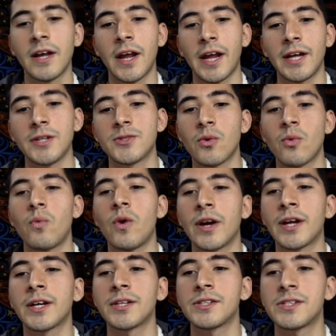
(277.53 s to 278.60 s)
into what
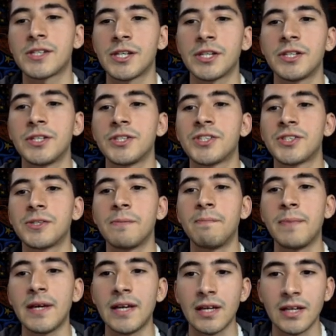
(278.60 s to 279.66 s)
it considers to
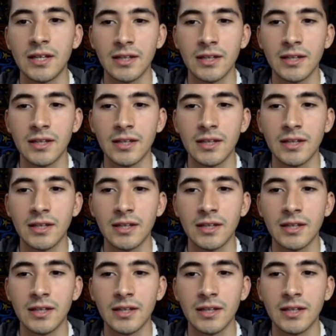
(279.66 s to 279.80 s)
be